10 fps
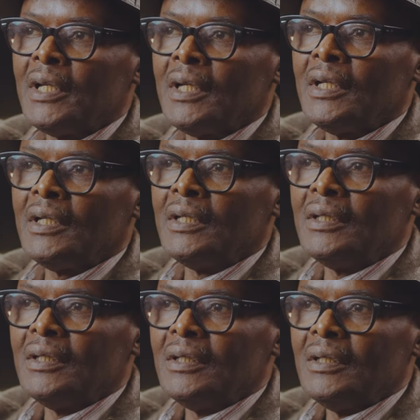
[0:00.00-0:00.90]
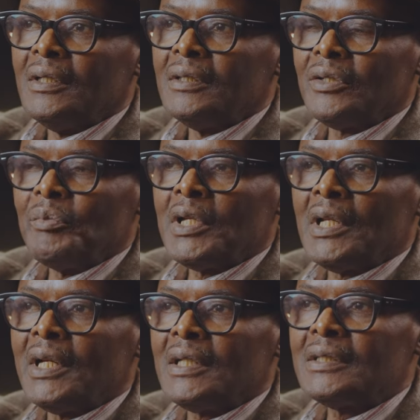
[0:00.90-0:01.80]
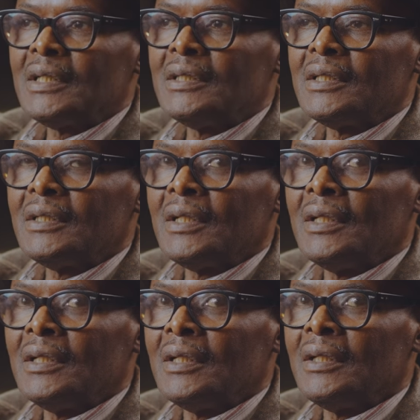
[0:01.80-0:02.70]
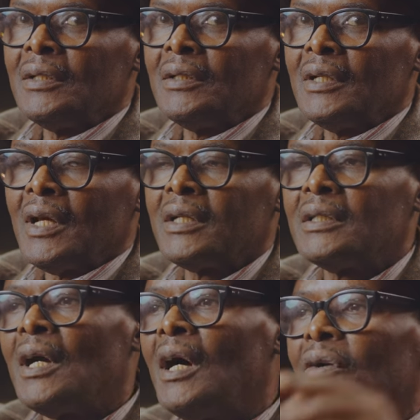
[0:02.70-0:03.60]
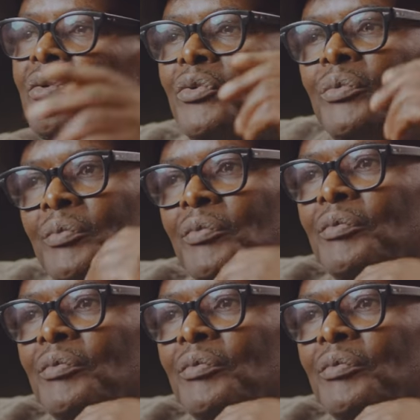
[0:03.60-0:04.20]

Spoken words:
here to the Midlands Arts Centre, they had a dark room,